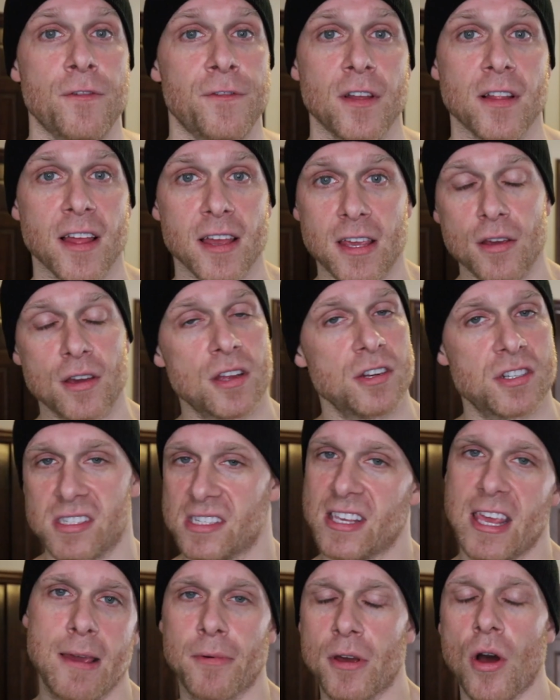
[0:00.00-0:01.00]
feel like you could
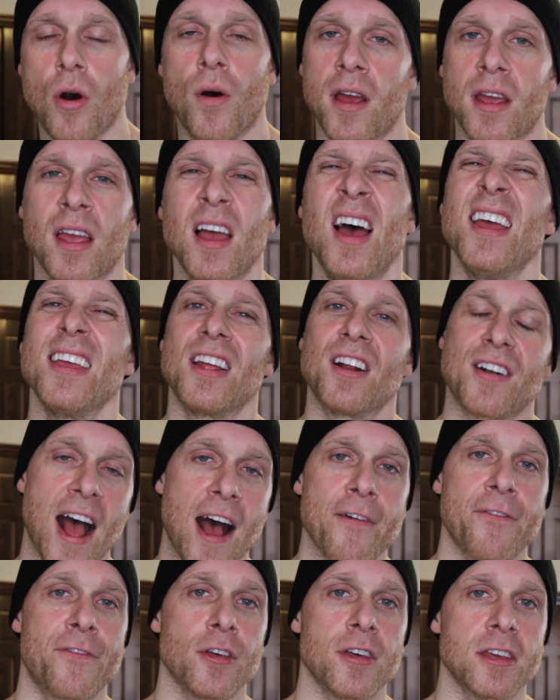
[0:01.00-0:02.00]
just keep going you're
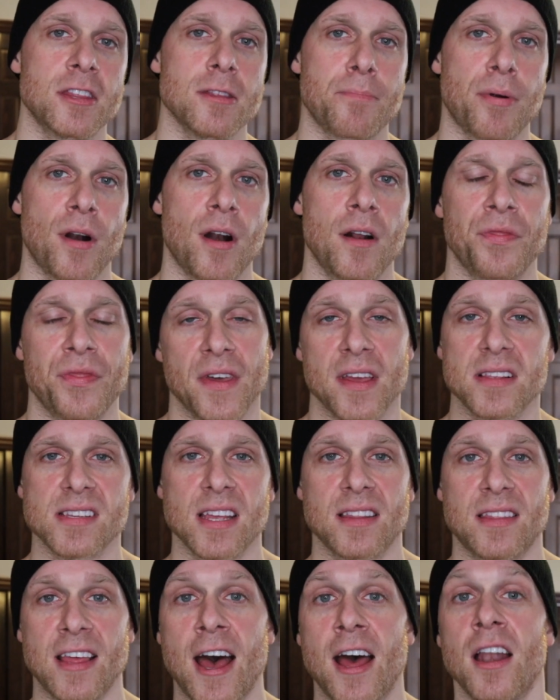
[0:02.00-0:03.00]
not feeling the burn things
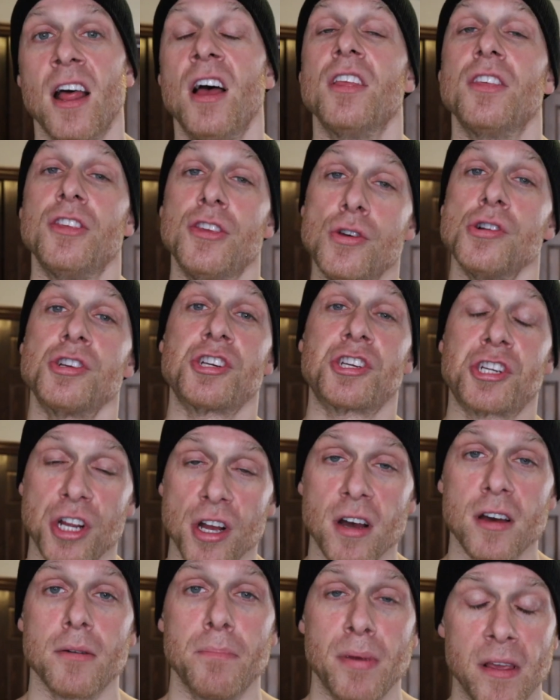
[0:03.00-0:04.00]
like that you
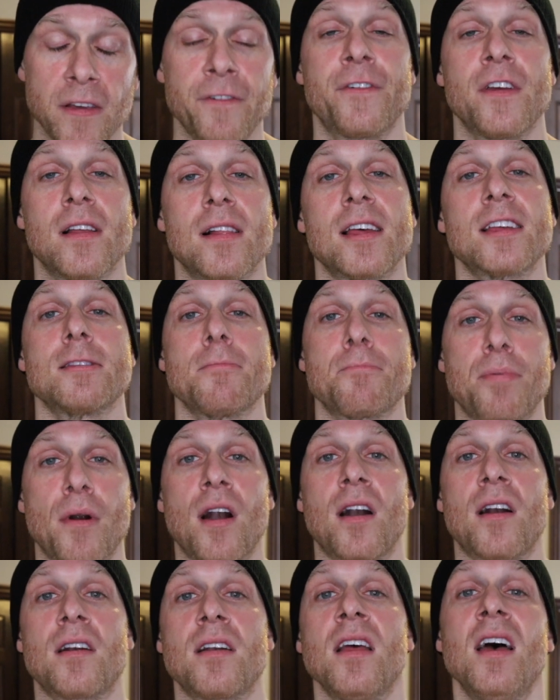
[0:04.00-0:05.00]
should be feeling the
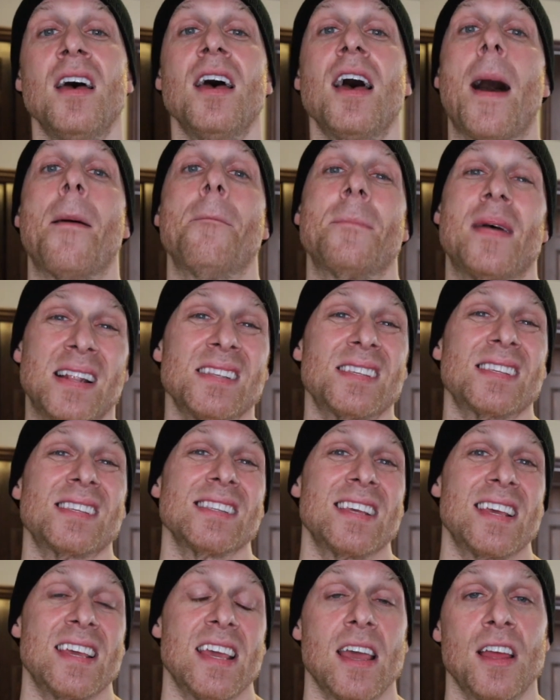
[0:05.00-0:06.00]
burn
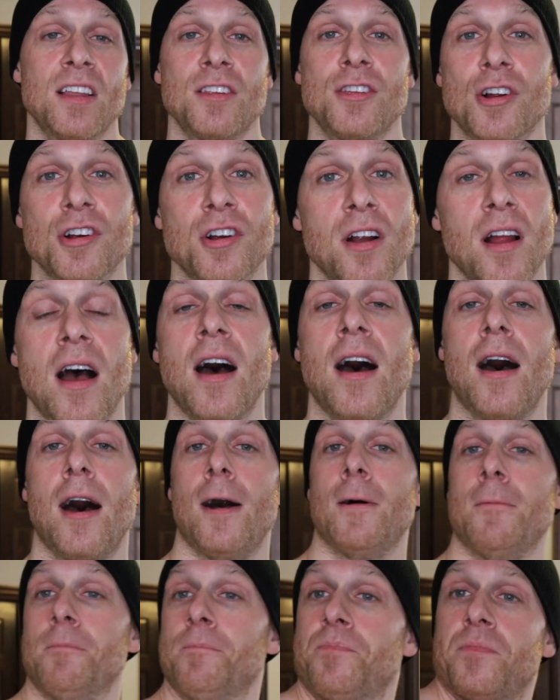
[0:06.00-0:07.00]
immensely in your
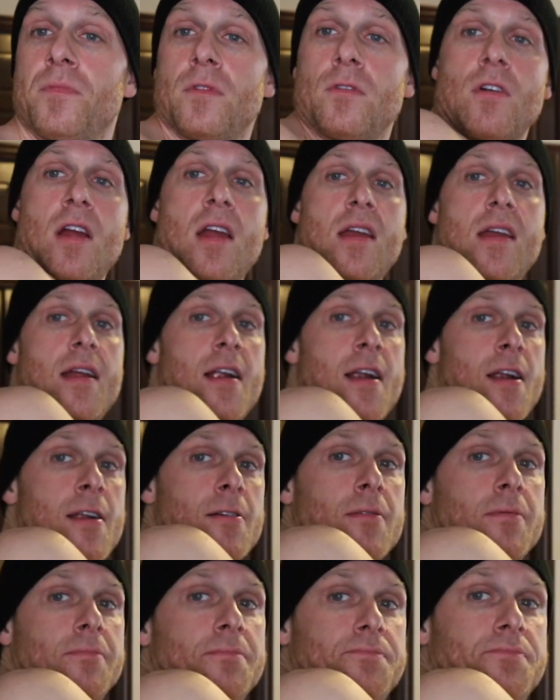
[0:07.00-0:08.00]
uh, right
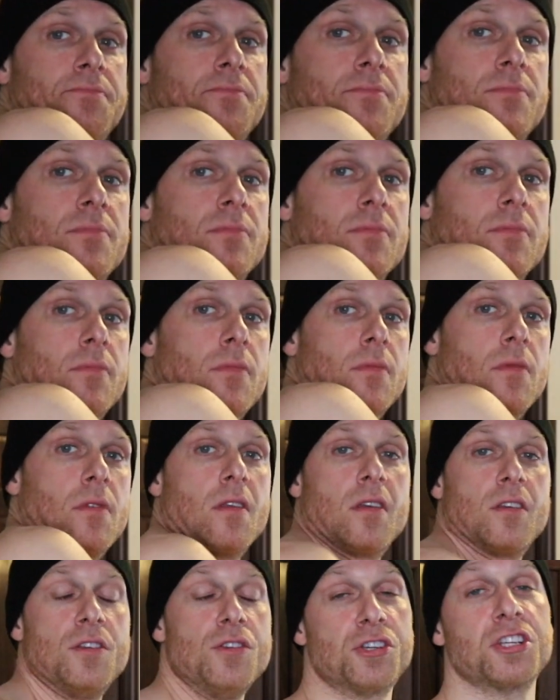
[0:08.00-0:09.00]
here
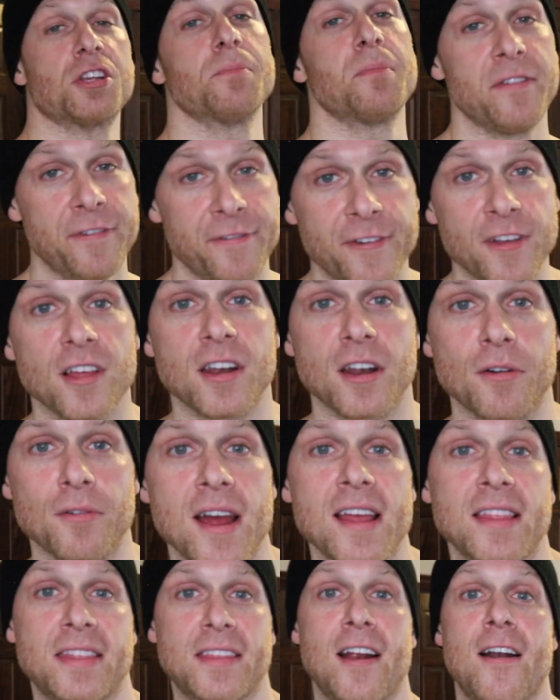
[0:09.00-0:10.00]
you should be feeling it
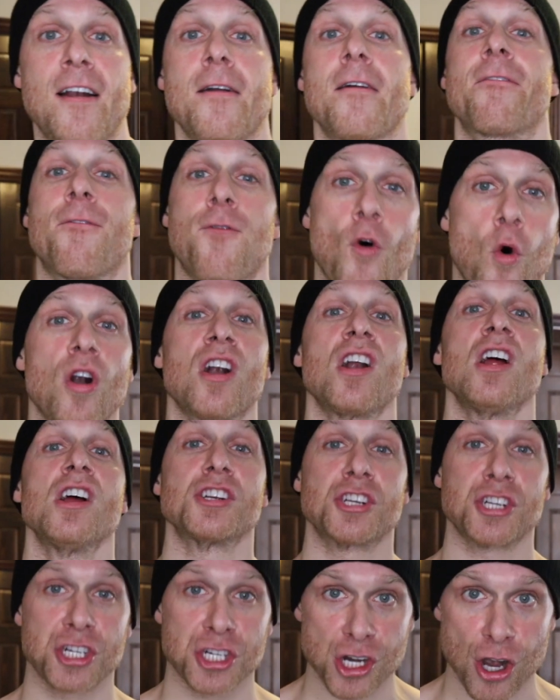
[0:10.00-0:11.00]
right there for
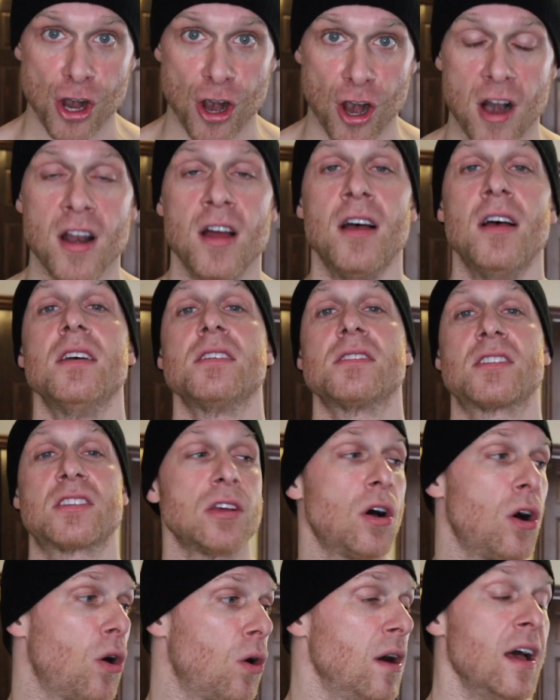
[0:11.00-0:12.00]
sure
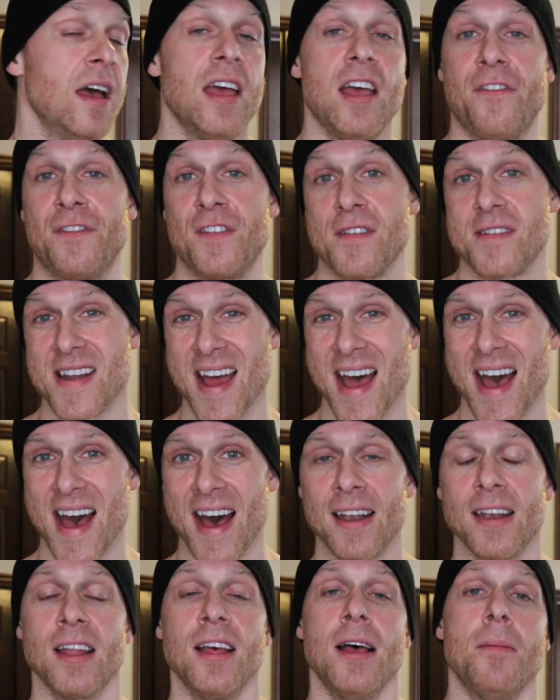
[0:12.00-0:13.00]
so if you're
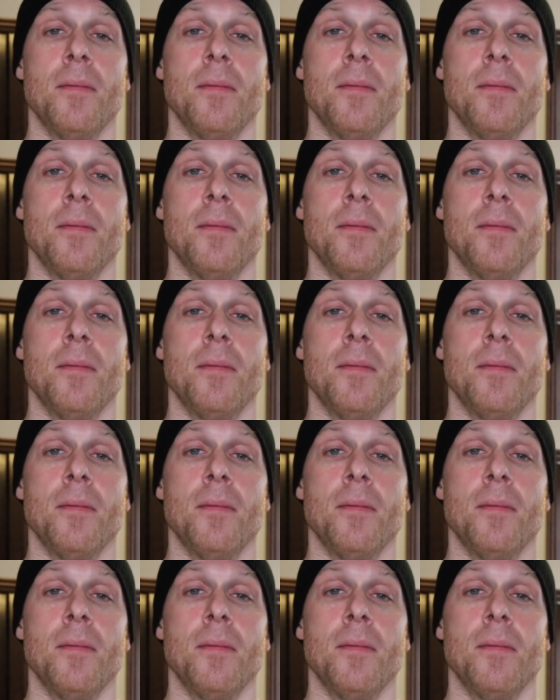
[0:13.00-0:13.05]
not